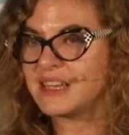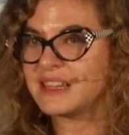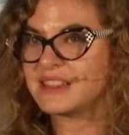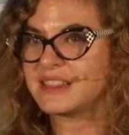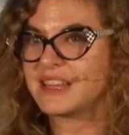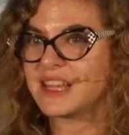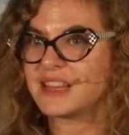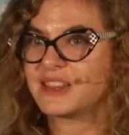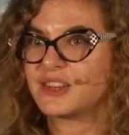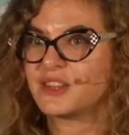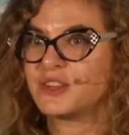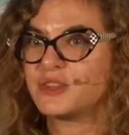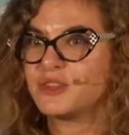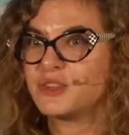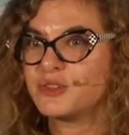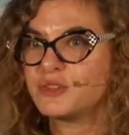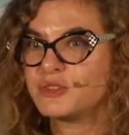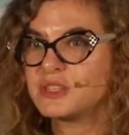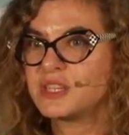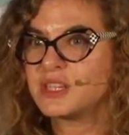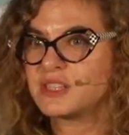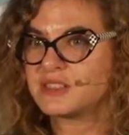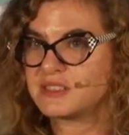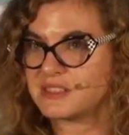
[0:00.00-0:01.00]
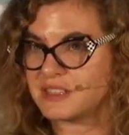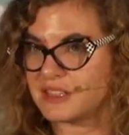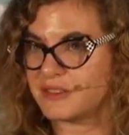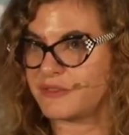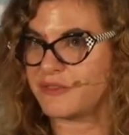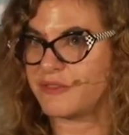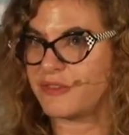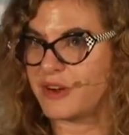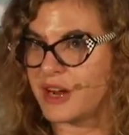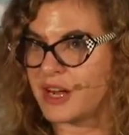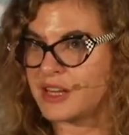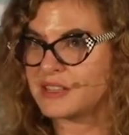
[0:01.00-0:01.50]
that the unions in
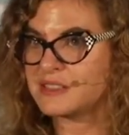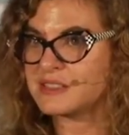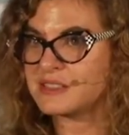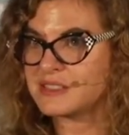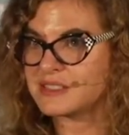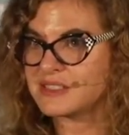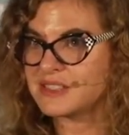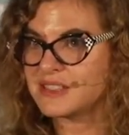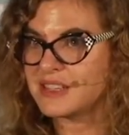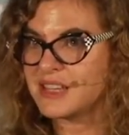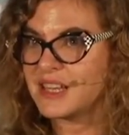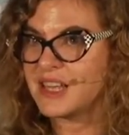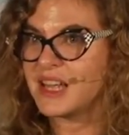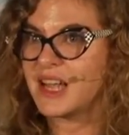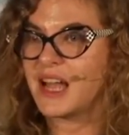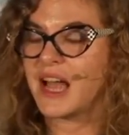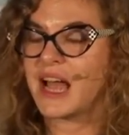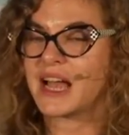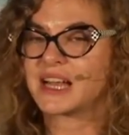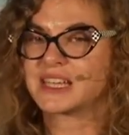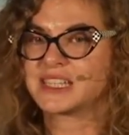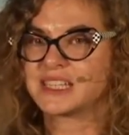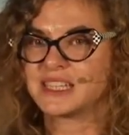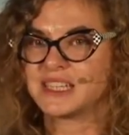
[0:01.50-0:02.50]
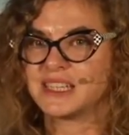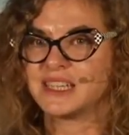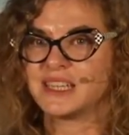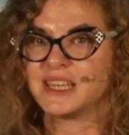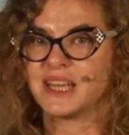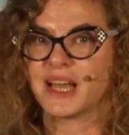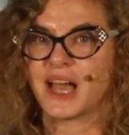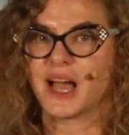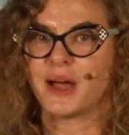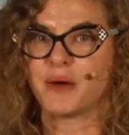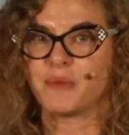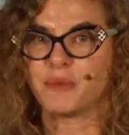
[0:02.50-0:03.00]
France
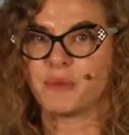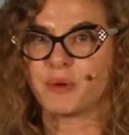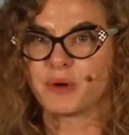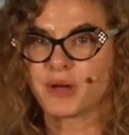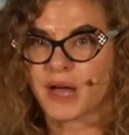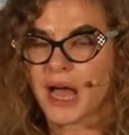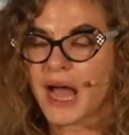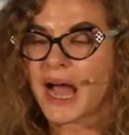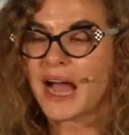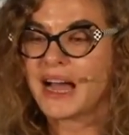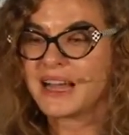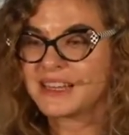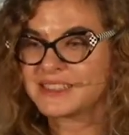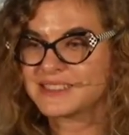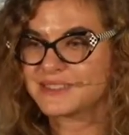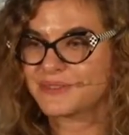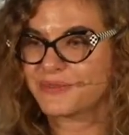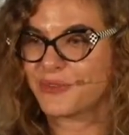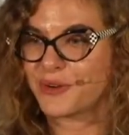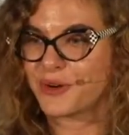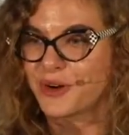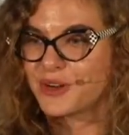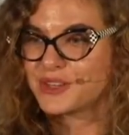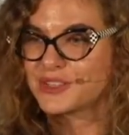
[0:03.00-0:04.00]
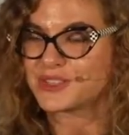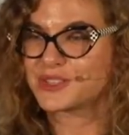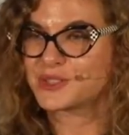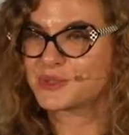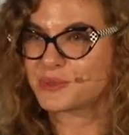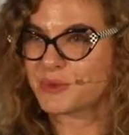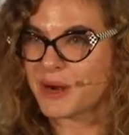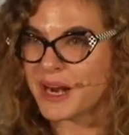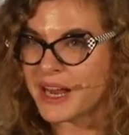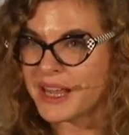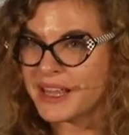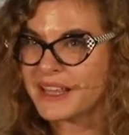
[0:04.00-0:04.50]
actually asked for a
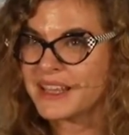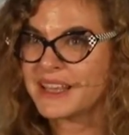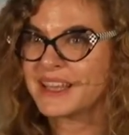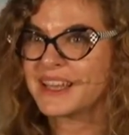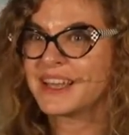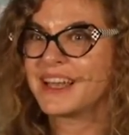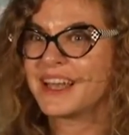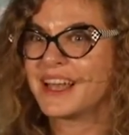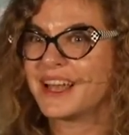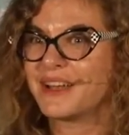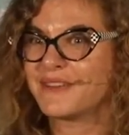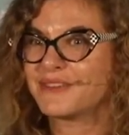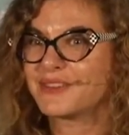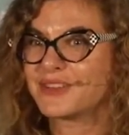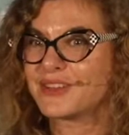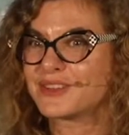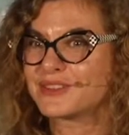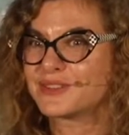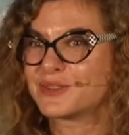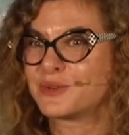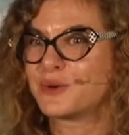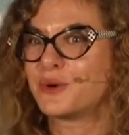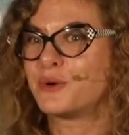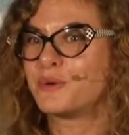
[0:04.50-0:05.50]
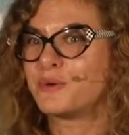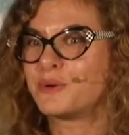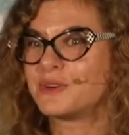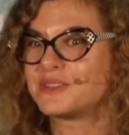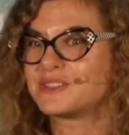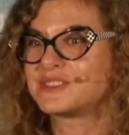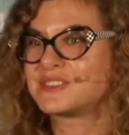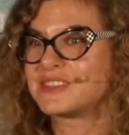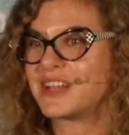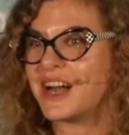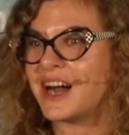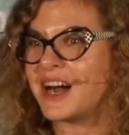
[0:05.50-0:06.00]
strike if the tool
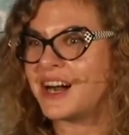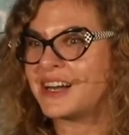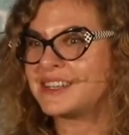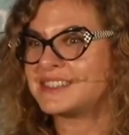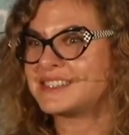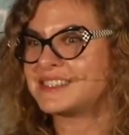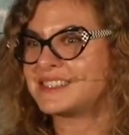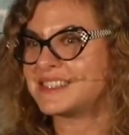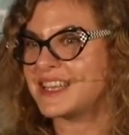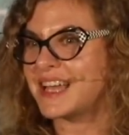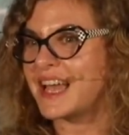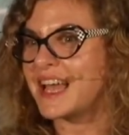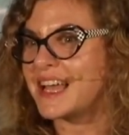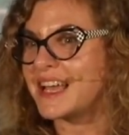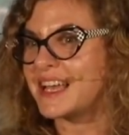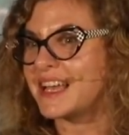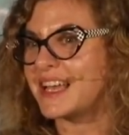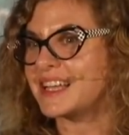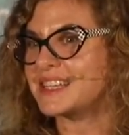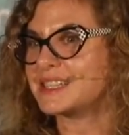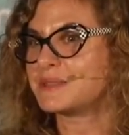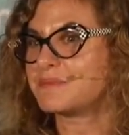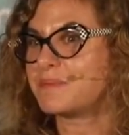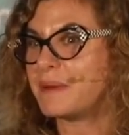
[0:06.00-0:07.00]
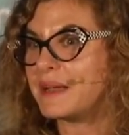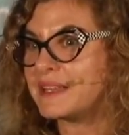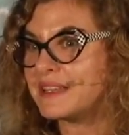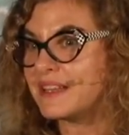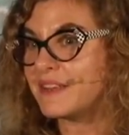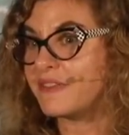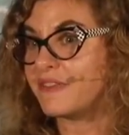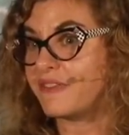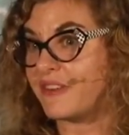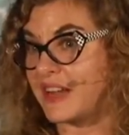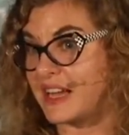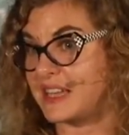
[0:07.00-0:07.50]
was not expanded
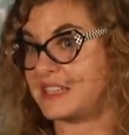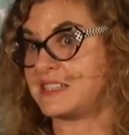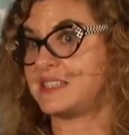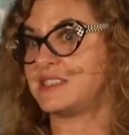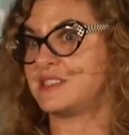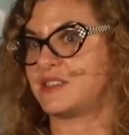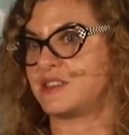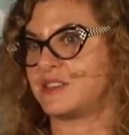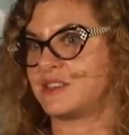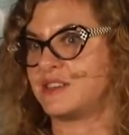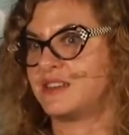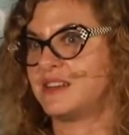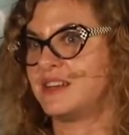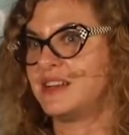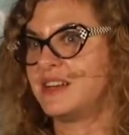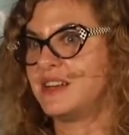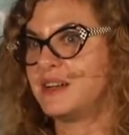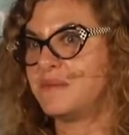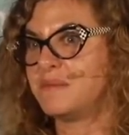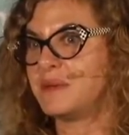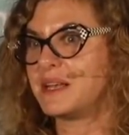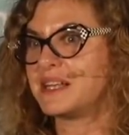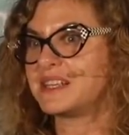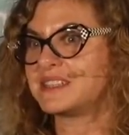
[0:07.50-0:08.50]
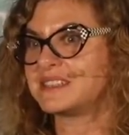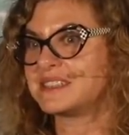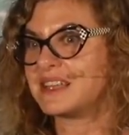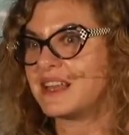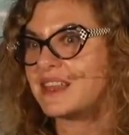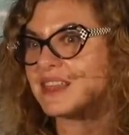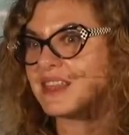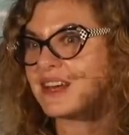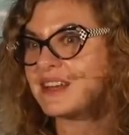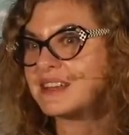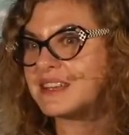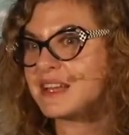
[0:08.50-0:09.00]
faster, because they
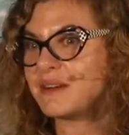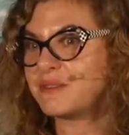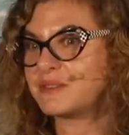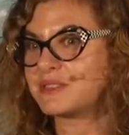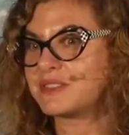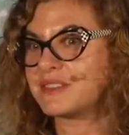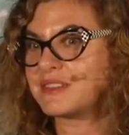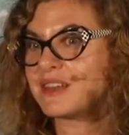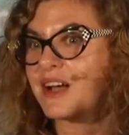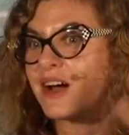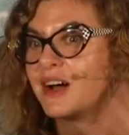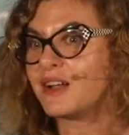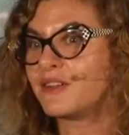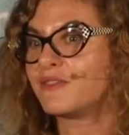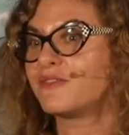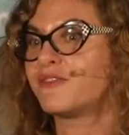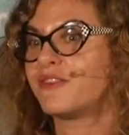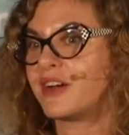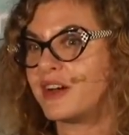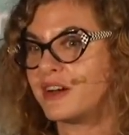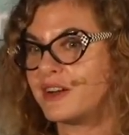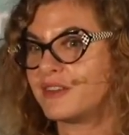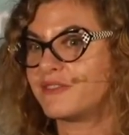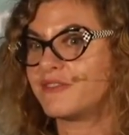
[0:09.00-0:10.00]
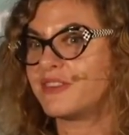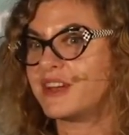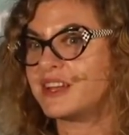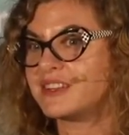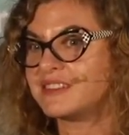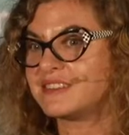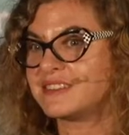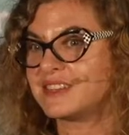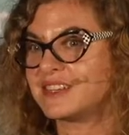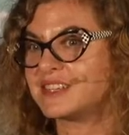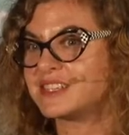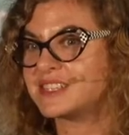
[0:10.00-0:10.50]
thought that was an unfair
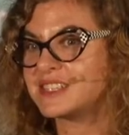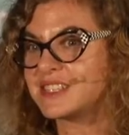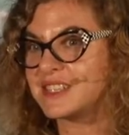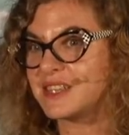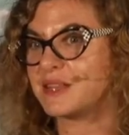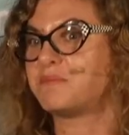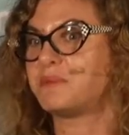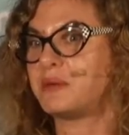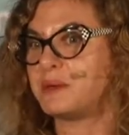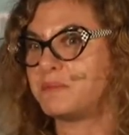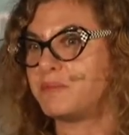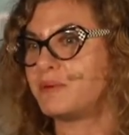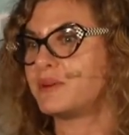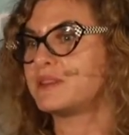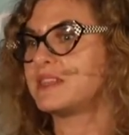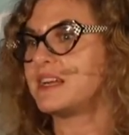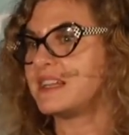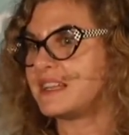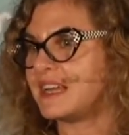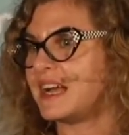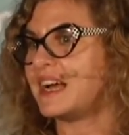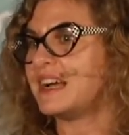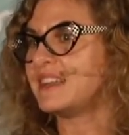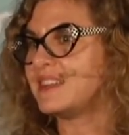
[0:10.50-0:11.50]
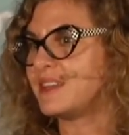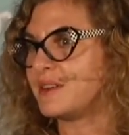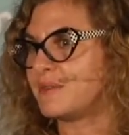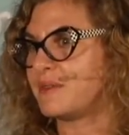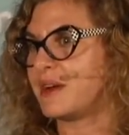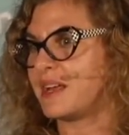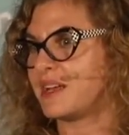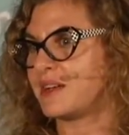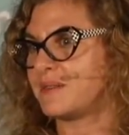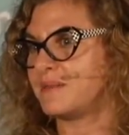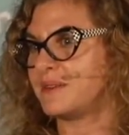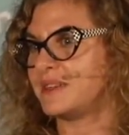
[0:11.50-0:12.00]
advantage to the people that had the
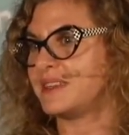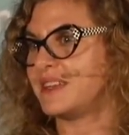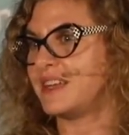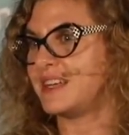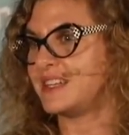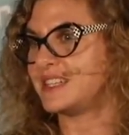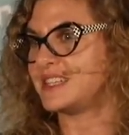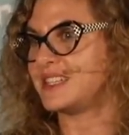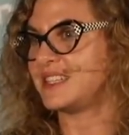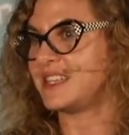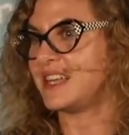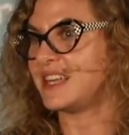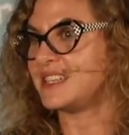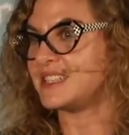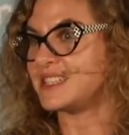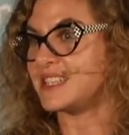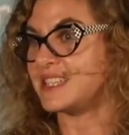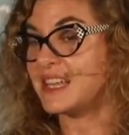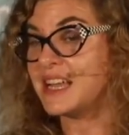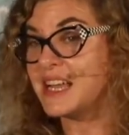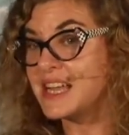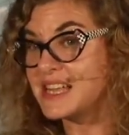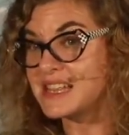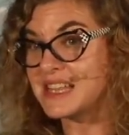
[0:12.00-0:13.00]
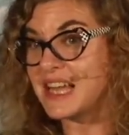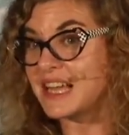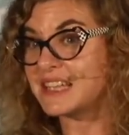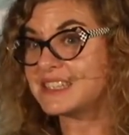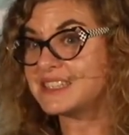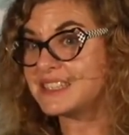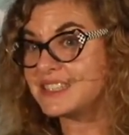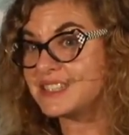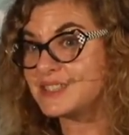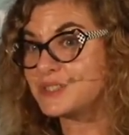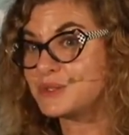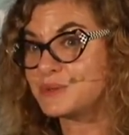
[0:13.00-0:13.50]
recommendation engine.
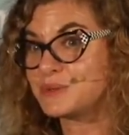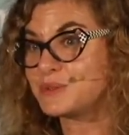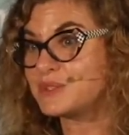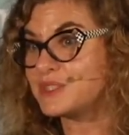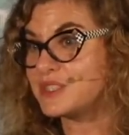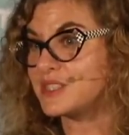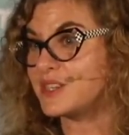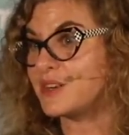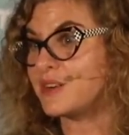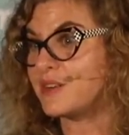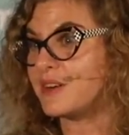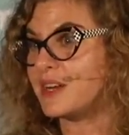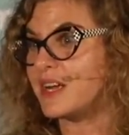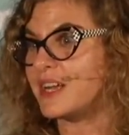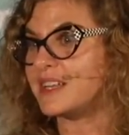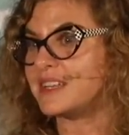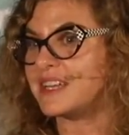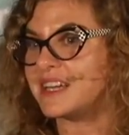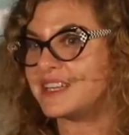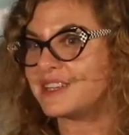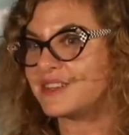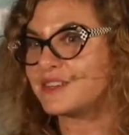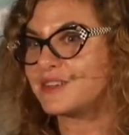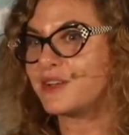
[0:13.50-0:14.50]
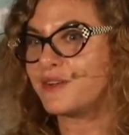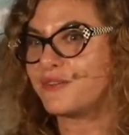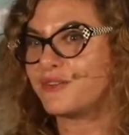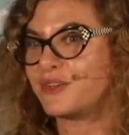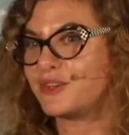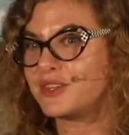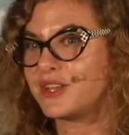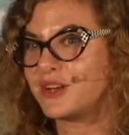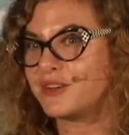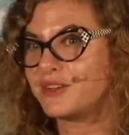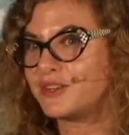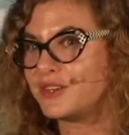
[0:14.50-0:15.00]
That's a true story, and I don't know if you
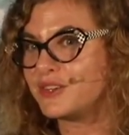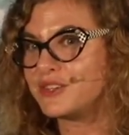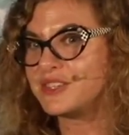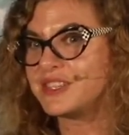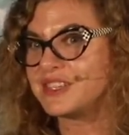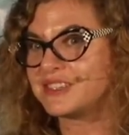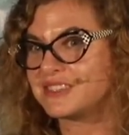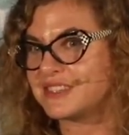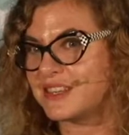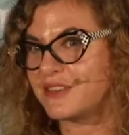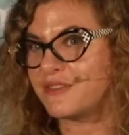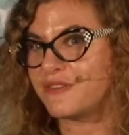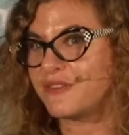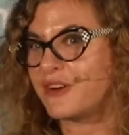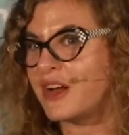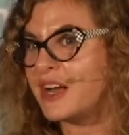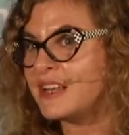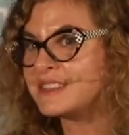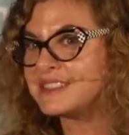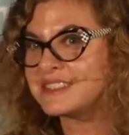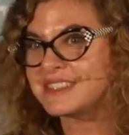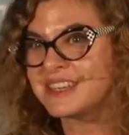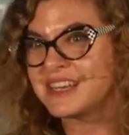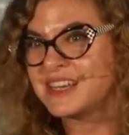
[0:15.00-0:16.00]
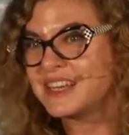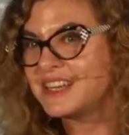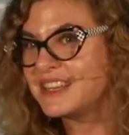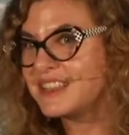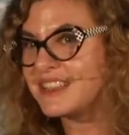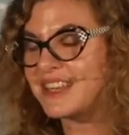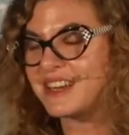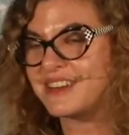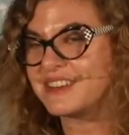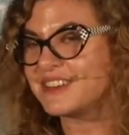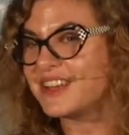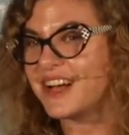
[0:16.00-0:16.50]
know unions in France,
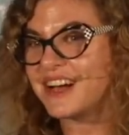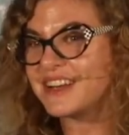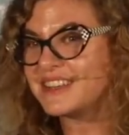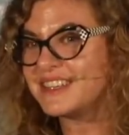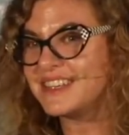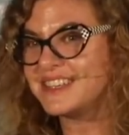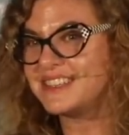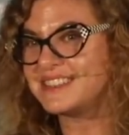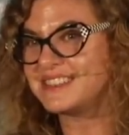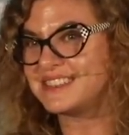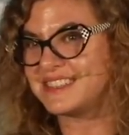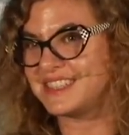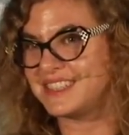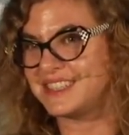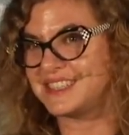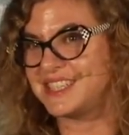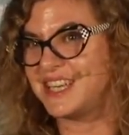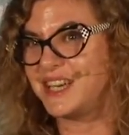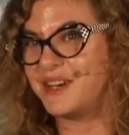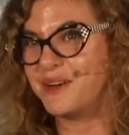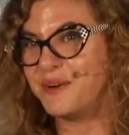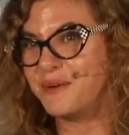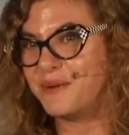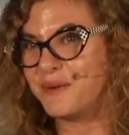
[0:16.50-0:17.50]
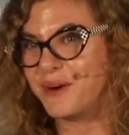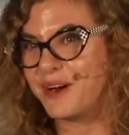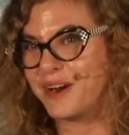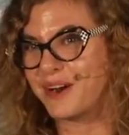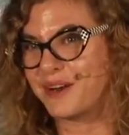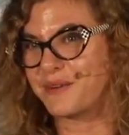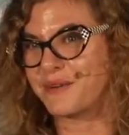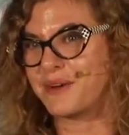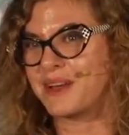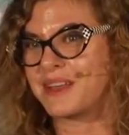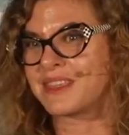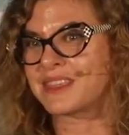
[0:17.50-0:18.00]
they're not easy to
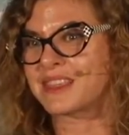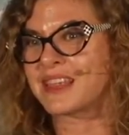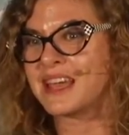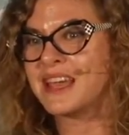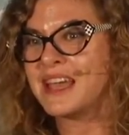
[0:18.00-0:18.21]
work with.